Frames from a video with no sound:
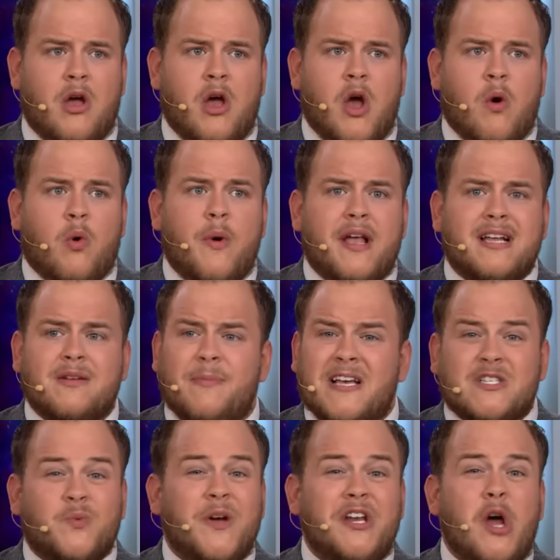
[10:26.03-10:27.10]
Yeah. We can,
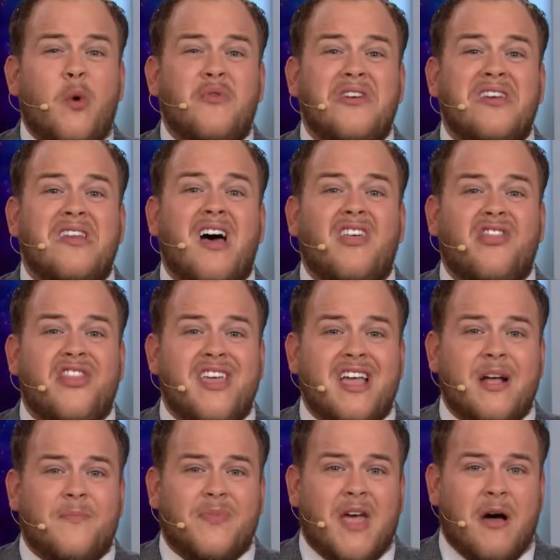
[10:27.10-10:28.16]
because we know
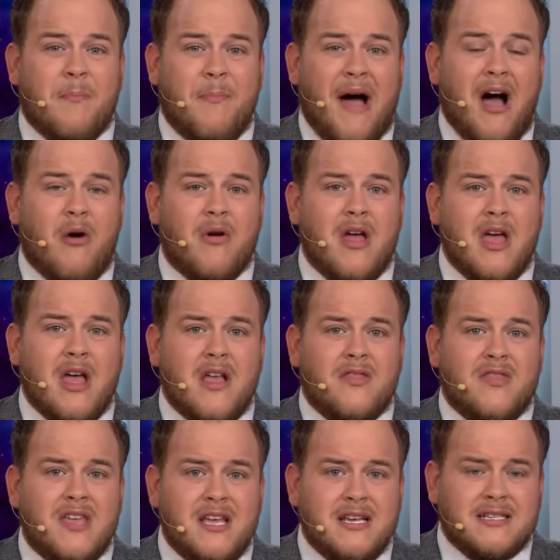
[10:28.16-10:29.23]
nothing about
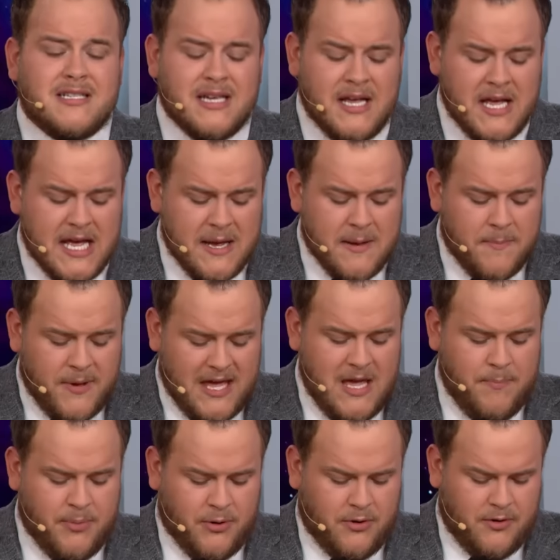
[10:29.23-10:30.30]
these
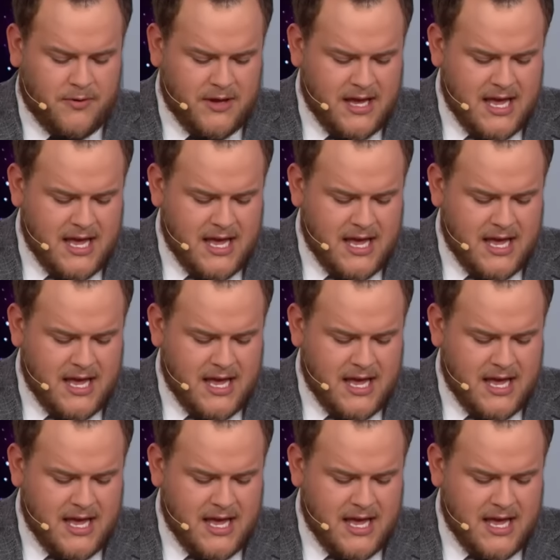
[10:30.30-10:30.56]
people.